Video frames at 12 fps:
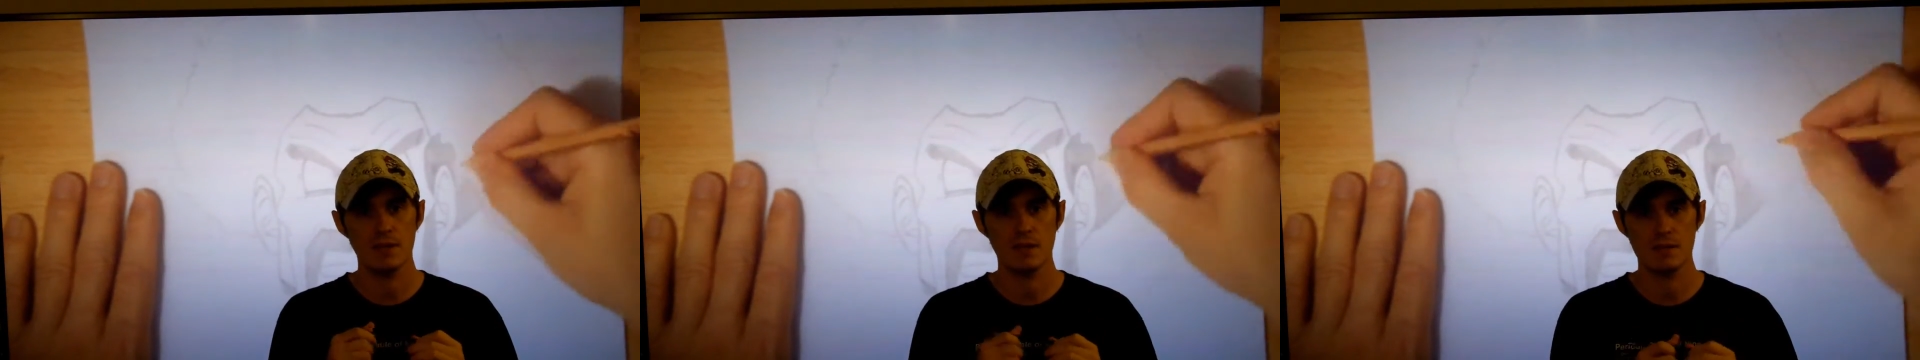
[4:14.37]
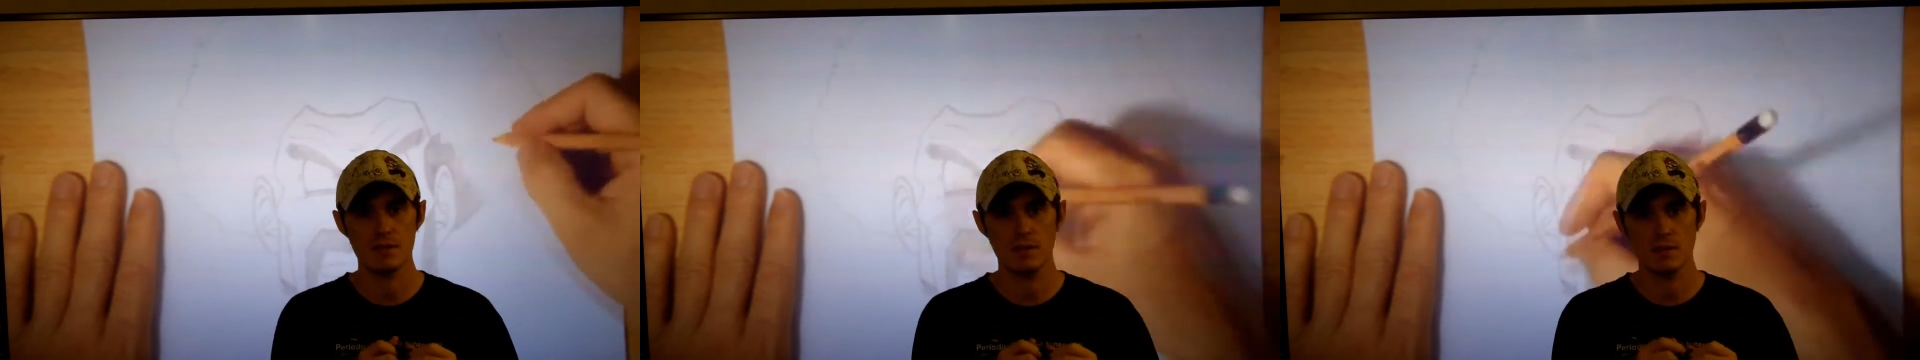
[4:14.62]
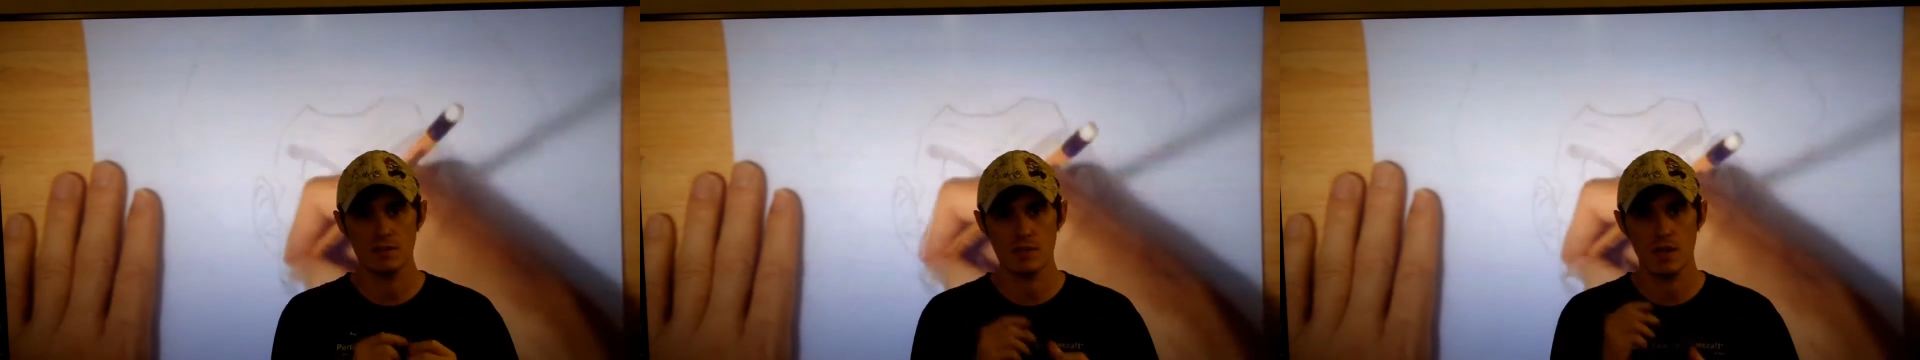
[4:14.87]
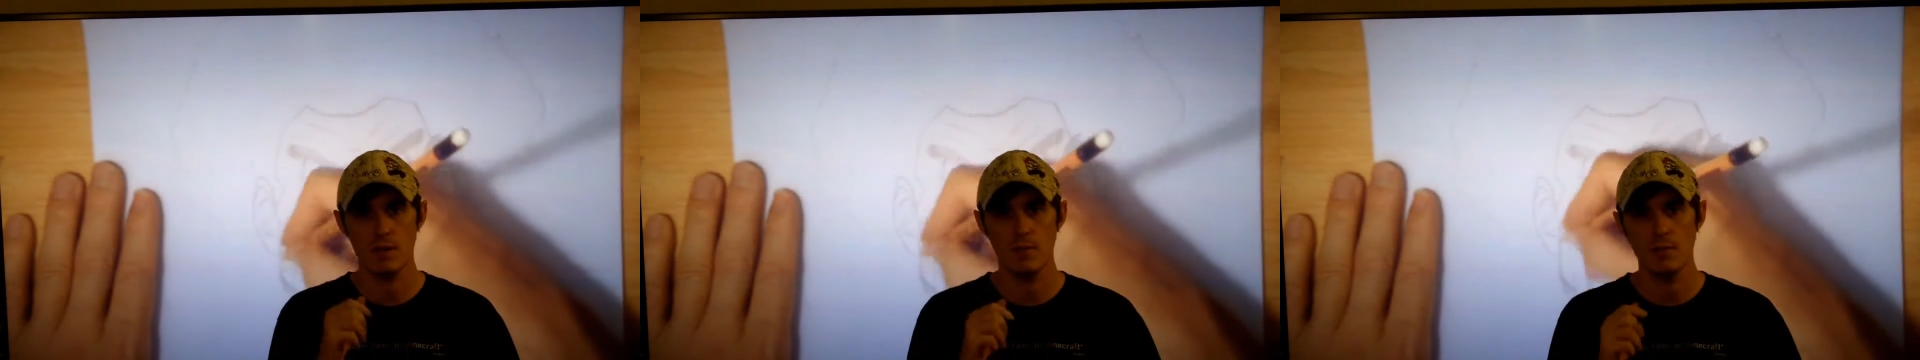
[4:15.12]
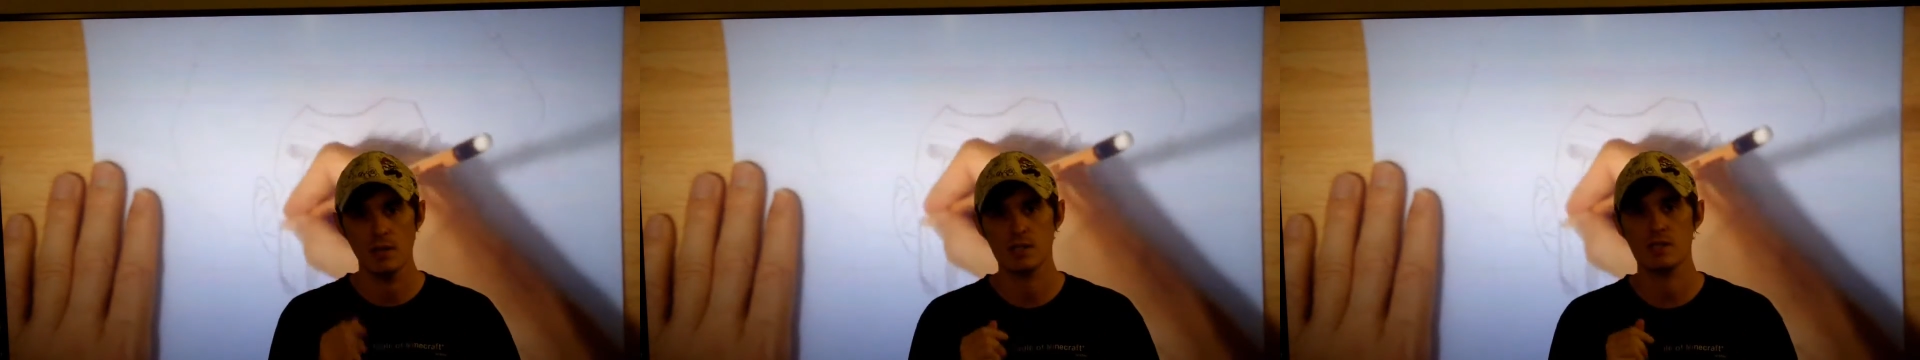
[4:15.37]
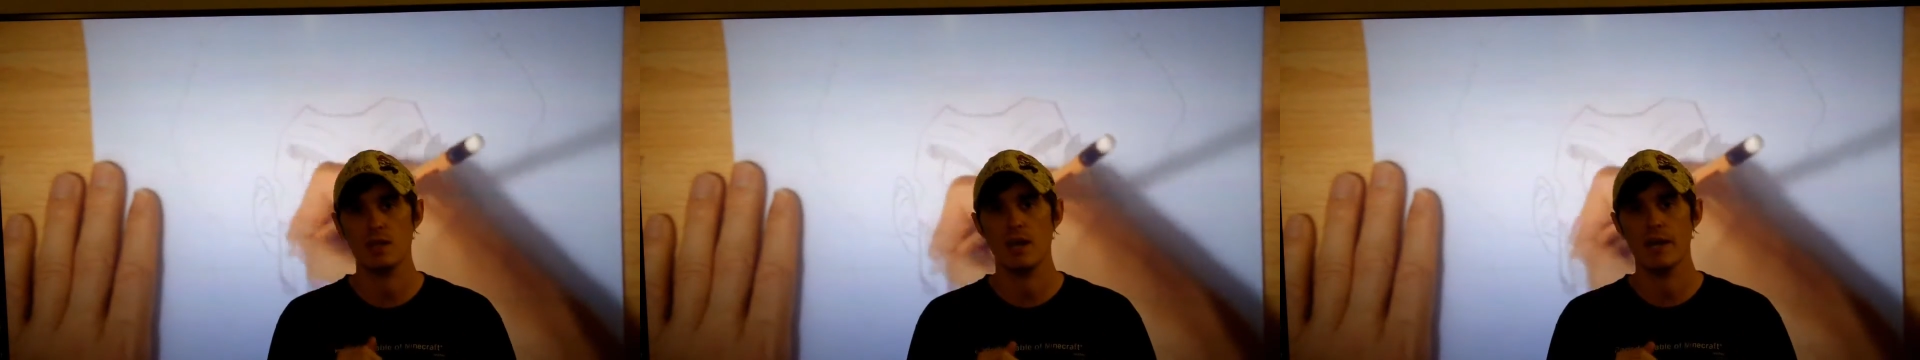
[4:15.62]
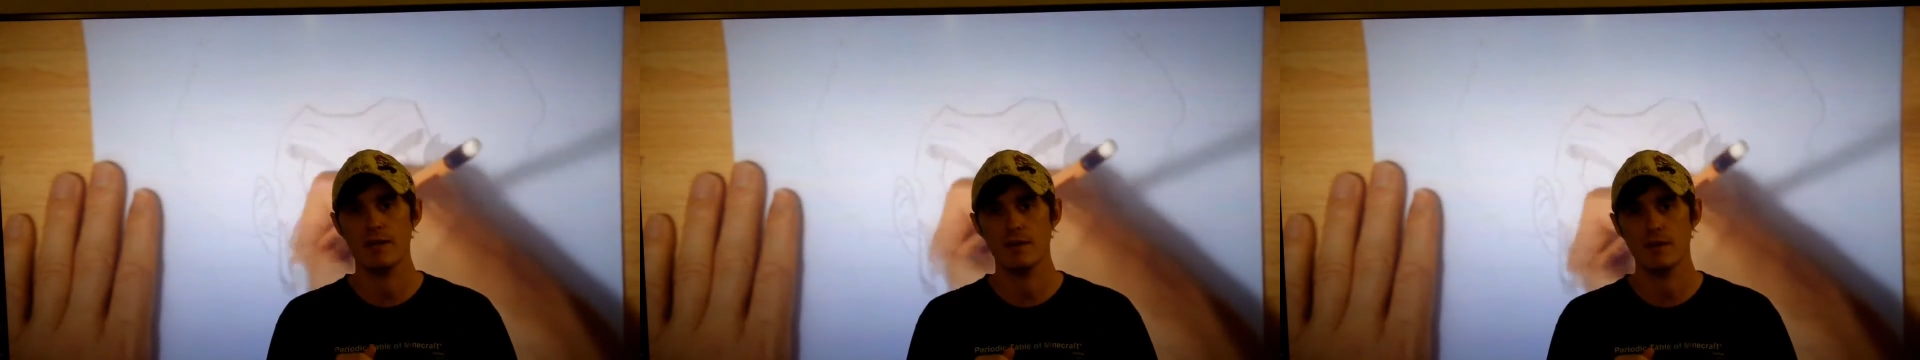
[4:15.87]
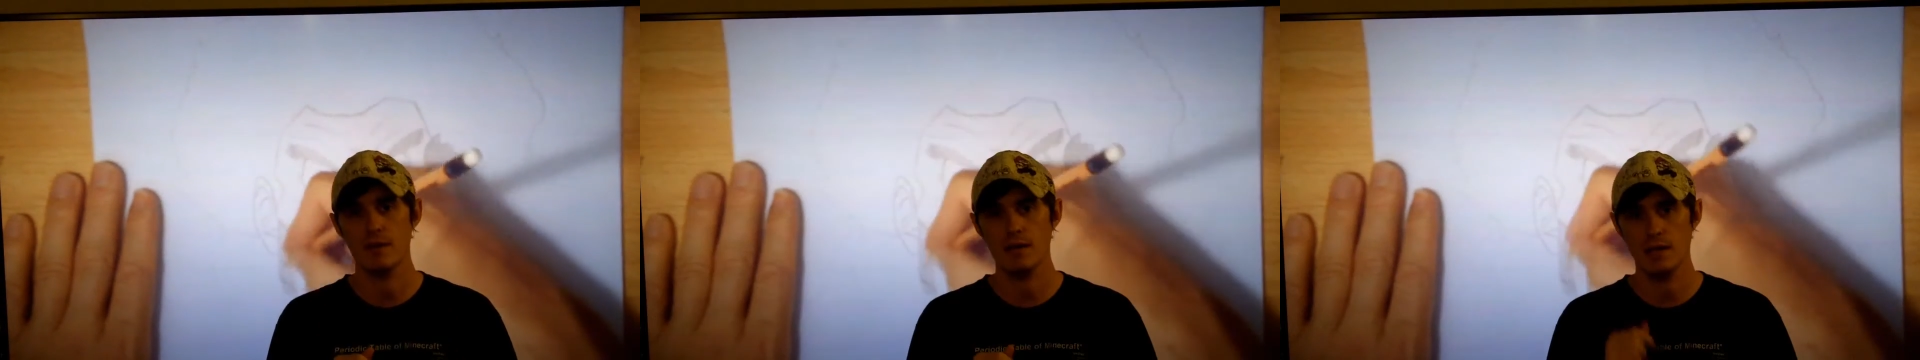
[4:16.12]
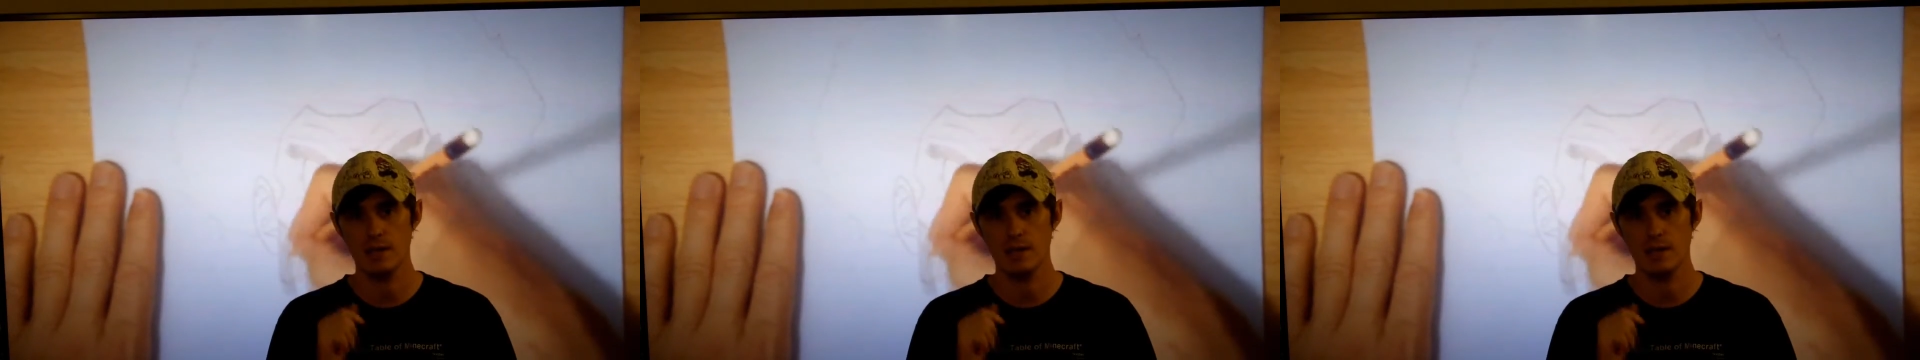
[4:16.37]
because you can draw much lighter